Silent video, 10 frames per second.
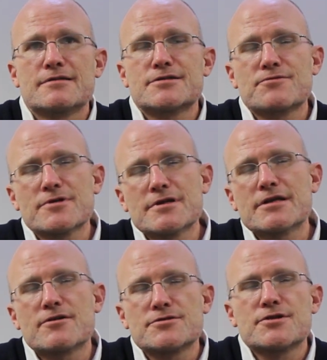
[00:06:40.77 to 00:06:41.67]
So
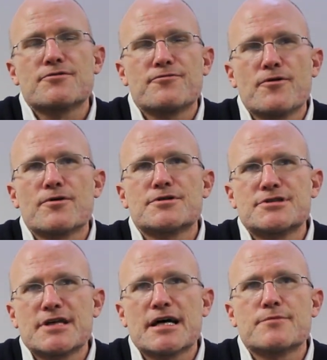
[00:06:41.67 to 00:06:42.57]
really, those are the 4
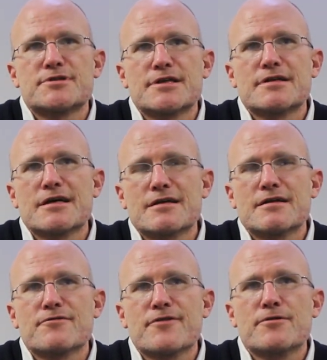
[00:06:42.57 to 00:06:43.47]
steps. And
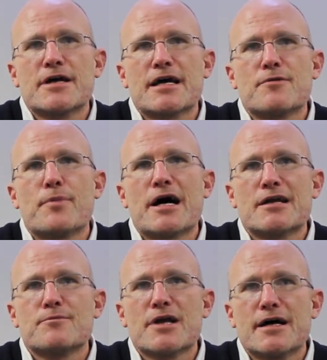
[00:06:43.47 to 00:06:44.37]
if I were to add a
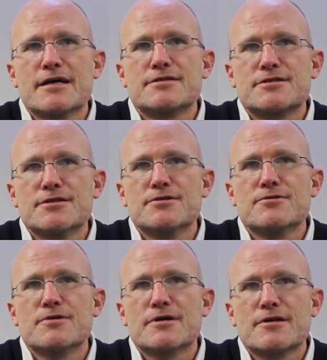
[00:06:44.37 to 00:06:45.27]
bottom line
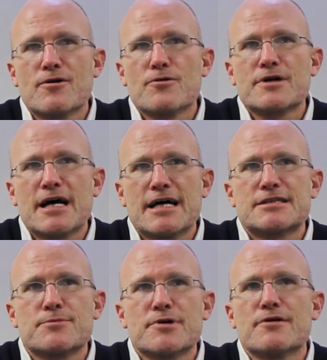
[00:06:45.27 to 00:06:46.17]
to the whole
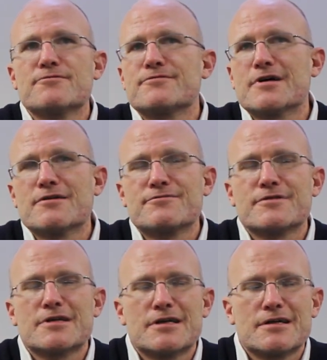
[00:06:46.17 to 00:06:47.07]
concept
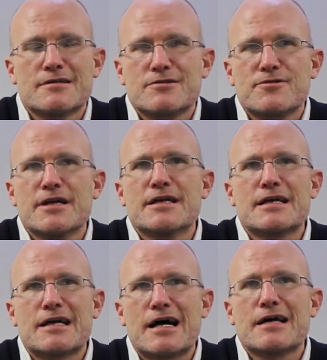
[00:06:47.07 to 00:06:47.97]
of
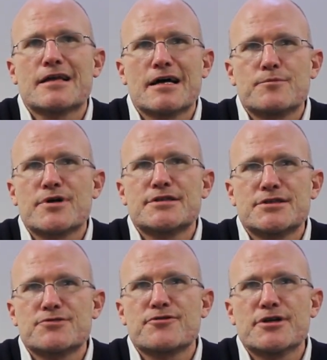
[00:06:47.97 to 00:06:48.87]
creating an online
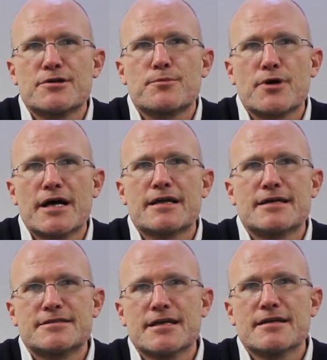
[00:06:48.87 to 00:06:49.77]
presence for your brand,
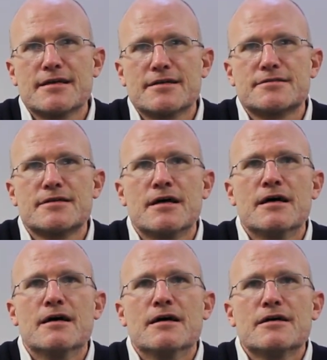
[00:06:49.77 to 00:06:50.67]
I'd say this.
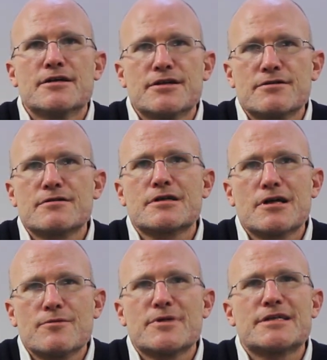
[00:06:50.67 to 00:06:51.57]
Your
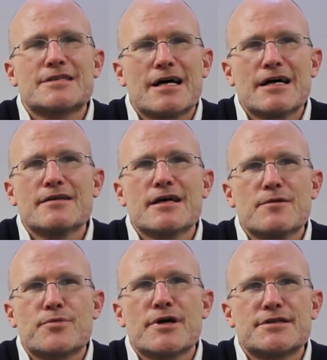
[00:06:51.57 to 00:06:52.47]
company's
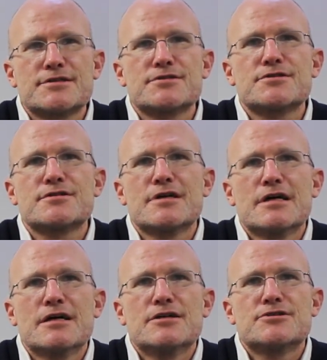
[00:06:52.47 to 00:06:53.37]
online presence
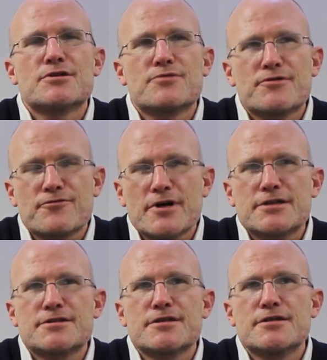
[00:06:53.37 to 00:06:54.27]
should
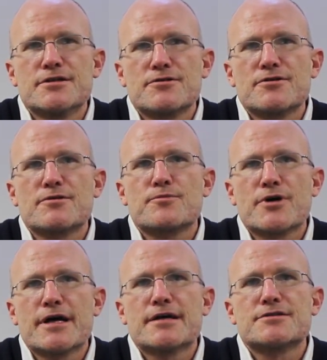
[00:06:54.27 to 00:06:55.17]
reflect your
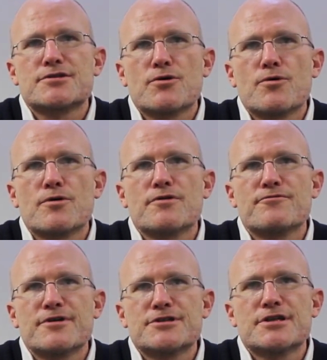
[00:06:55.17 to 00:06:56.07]
brand's core
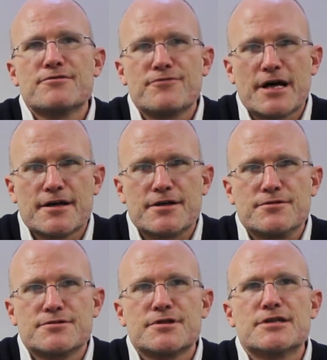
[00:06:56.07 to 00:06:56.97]
vision and
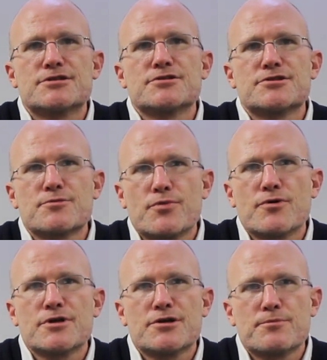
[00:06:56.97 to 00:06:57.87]
values. It should
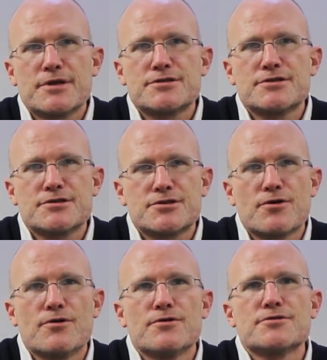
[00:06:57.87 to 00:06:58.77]
support your business
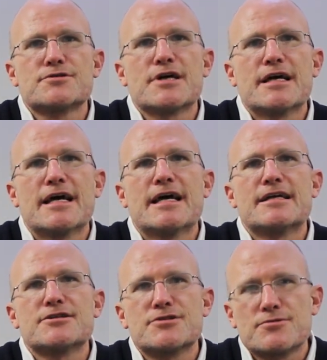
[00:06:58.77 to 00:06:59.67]
goals,
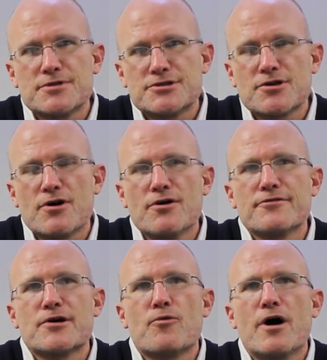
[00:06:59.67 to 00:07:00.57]
and it should
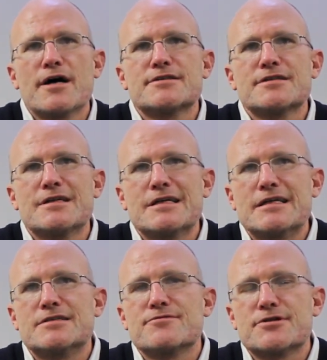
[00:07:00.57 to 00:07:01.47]
resolve the wants and
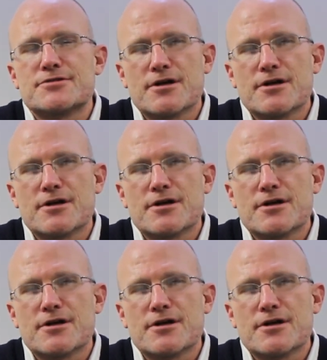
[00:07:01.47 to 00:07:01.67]
needs of your